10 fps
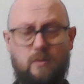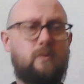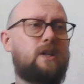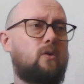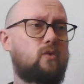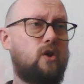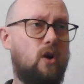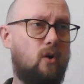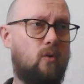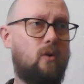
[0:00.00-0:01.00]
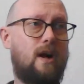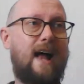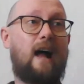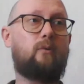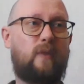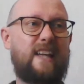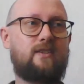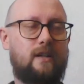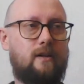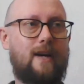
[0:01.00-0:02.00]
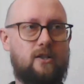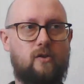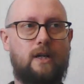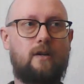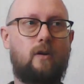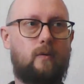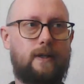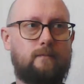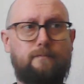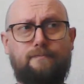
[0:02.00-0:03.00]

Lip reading: but we don't know how fast they are actually growing.